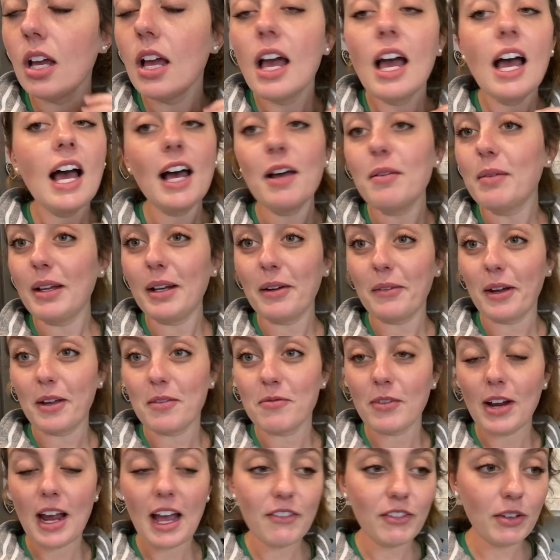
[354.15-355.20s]
Um, anyway,
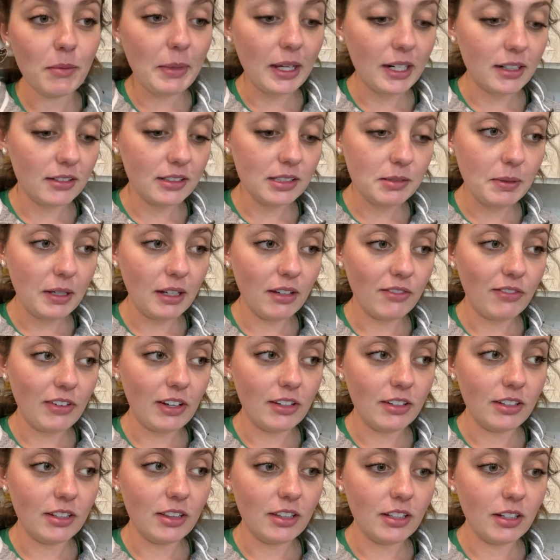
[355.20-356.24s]
for heavy metals being
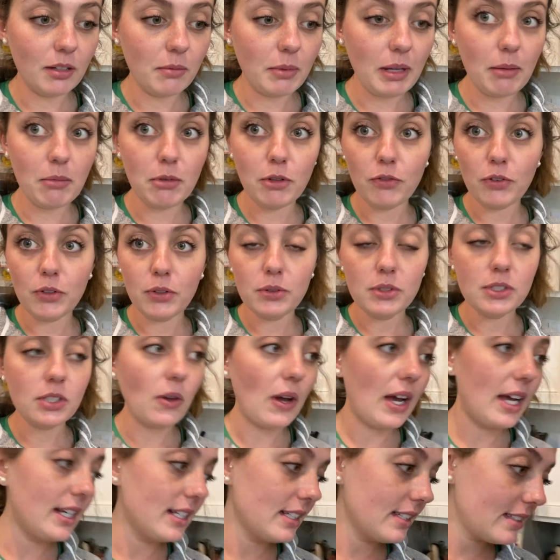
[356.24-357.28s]
found in their baby food. So
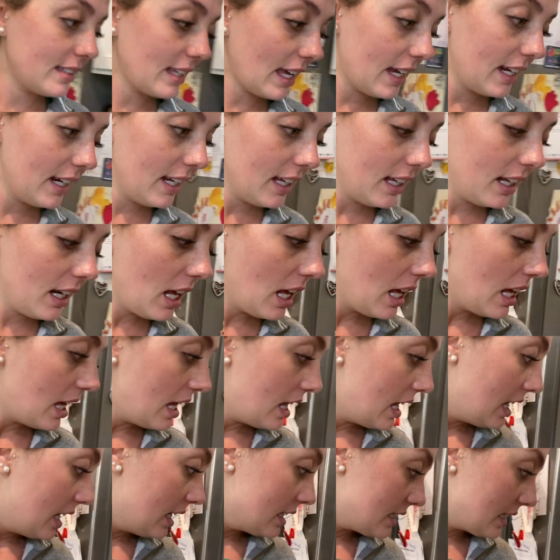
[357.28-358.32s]
I decided
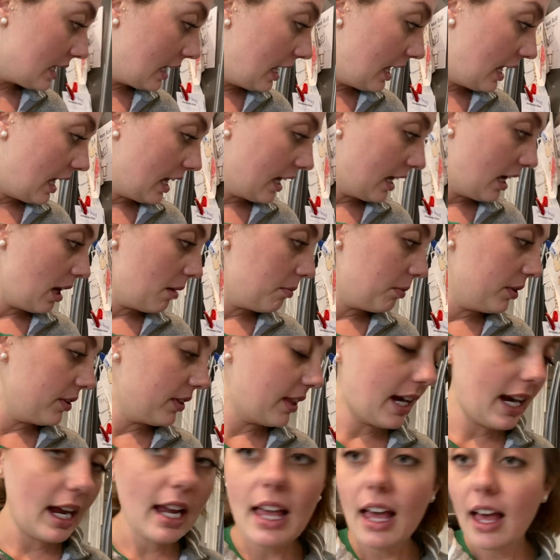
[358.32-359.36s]
to get a couple that
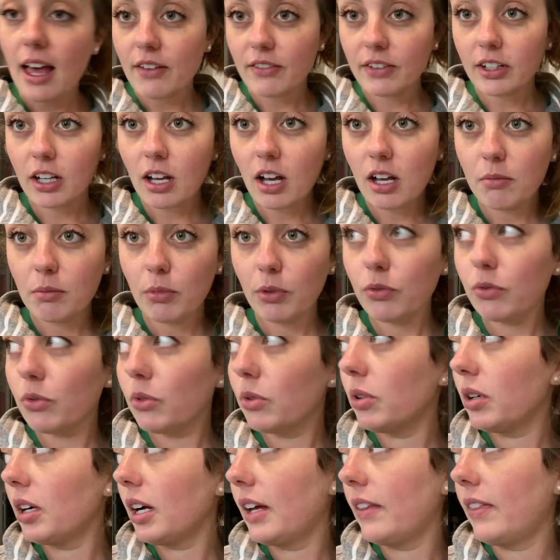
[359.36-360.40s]
I haven't gotten
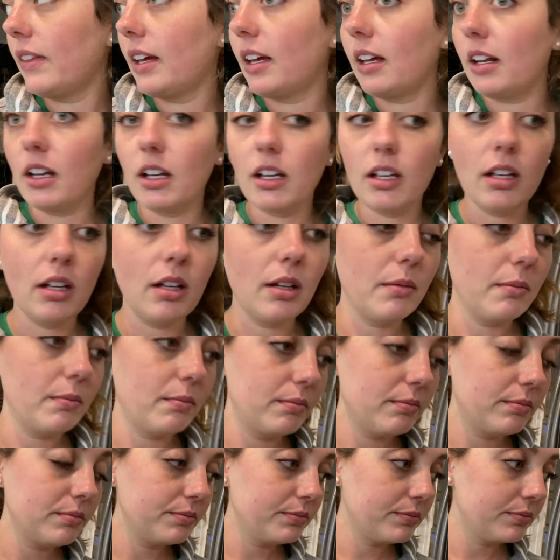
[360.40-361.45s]
before. And then,
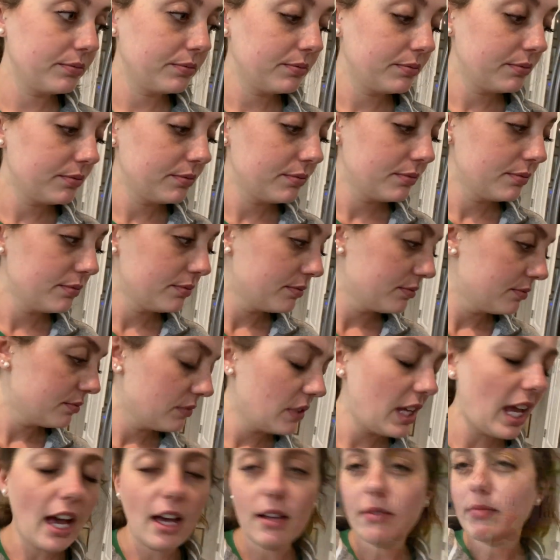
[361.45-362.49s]
um, yeah.